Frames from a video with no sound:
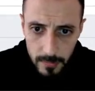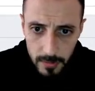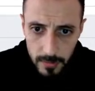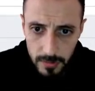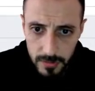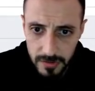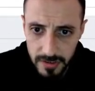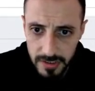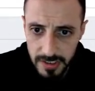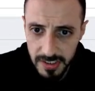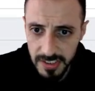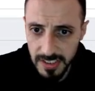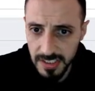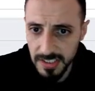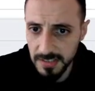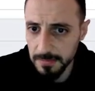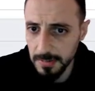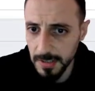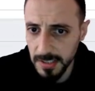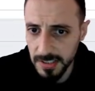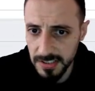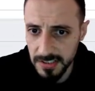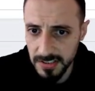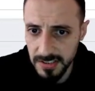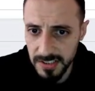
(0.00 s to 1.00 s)
3 by
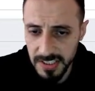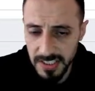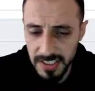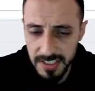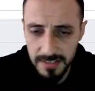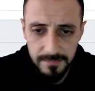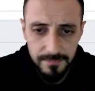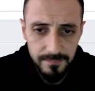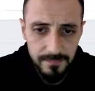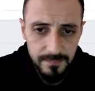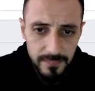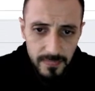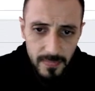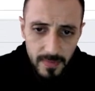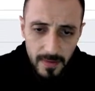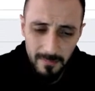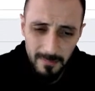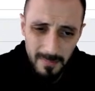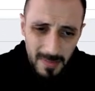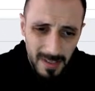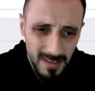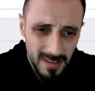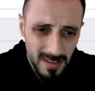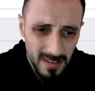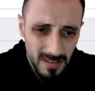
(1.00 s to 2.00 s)
3, but
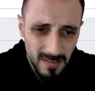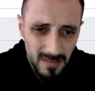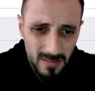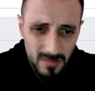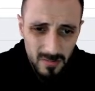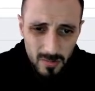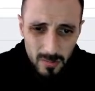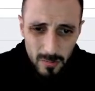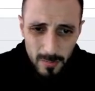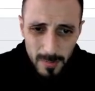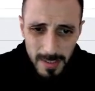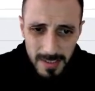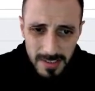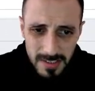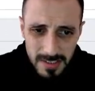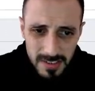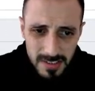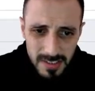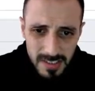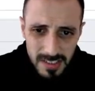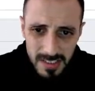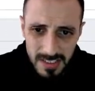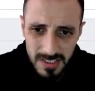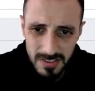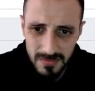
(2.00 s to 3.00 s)
2 by 3
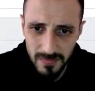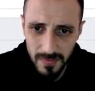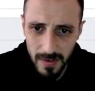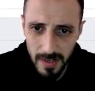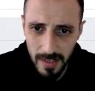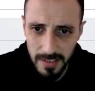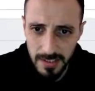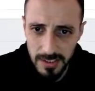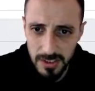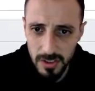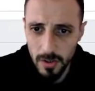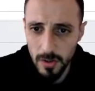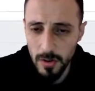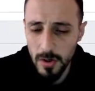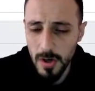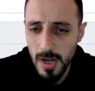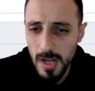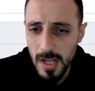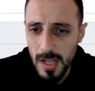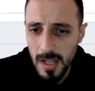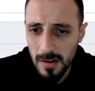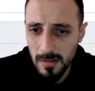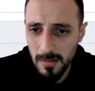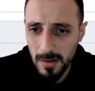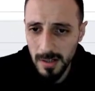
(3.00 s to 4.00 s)
is fine. So
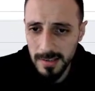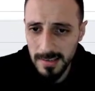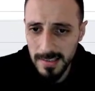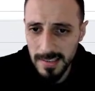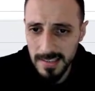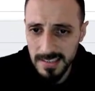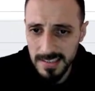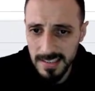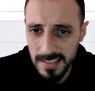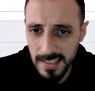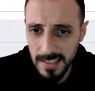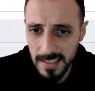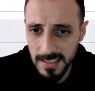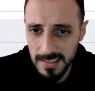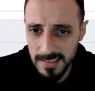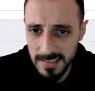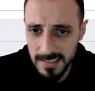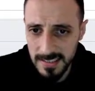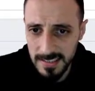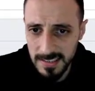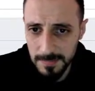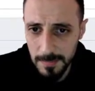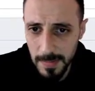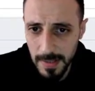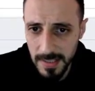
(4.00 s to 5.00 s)
what this does,
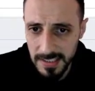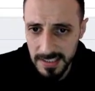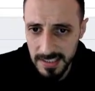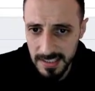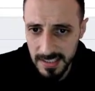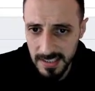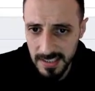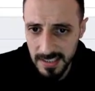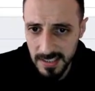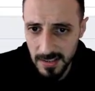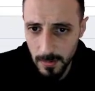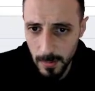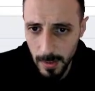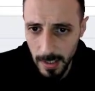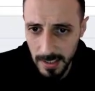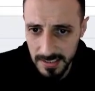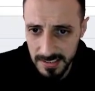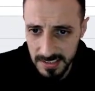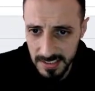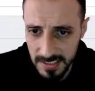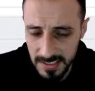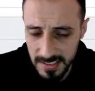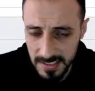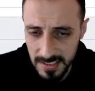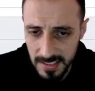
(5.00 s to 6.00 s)
it basically divides
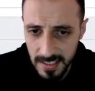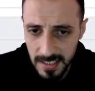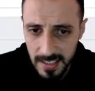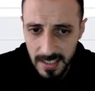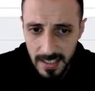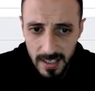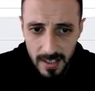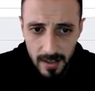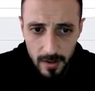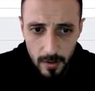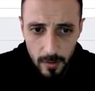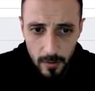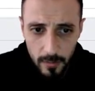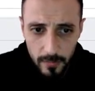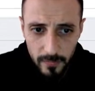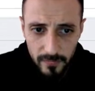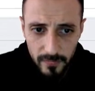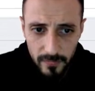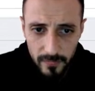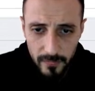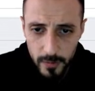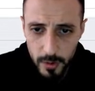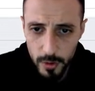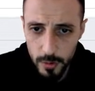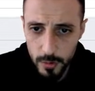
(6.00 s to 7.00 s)
it on
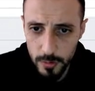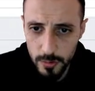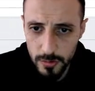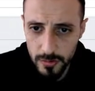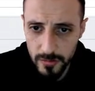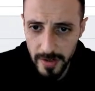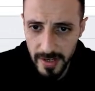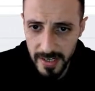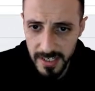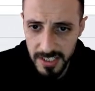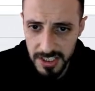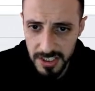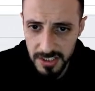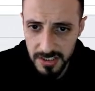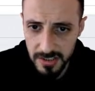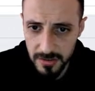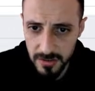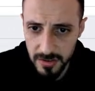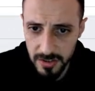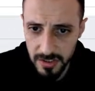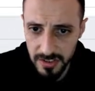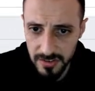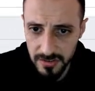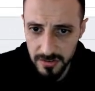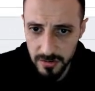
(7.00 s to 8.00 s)
u direction
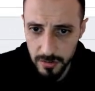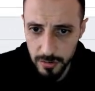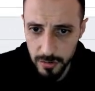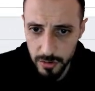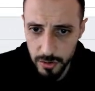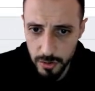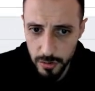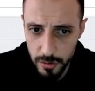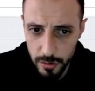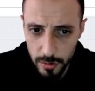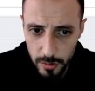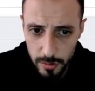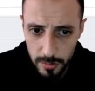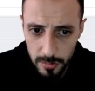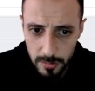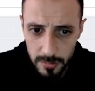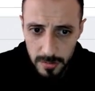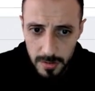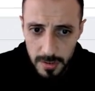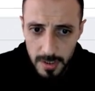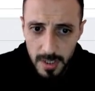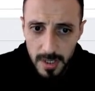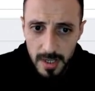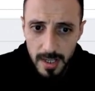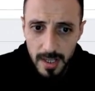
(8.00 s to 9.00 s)
into 2
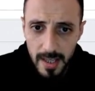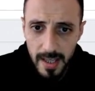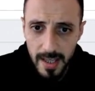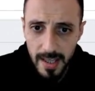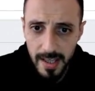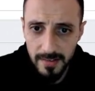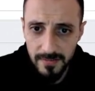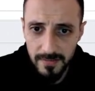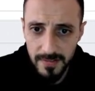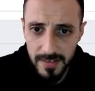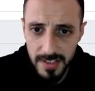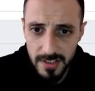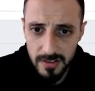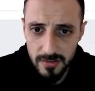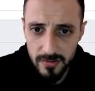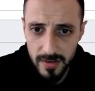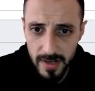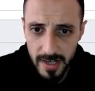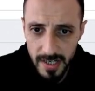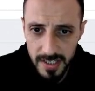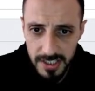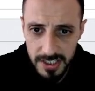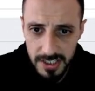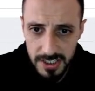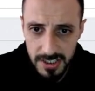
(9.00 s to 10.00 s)
and v
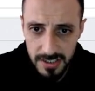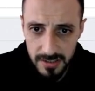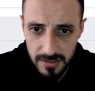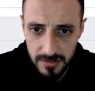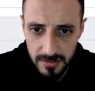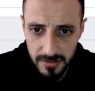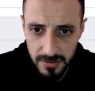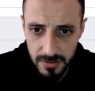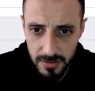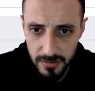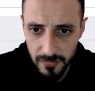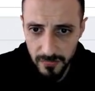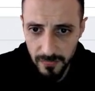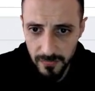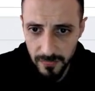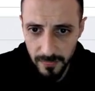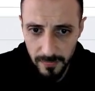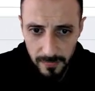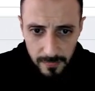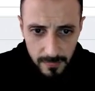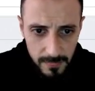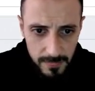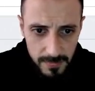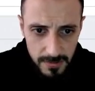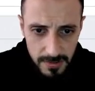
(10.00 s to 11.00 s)
direction into
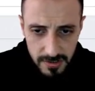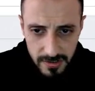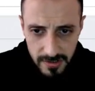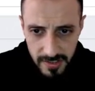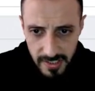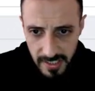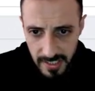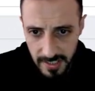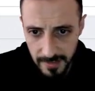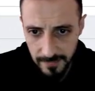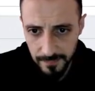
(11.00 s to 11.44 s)
3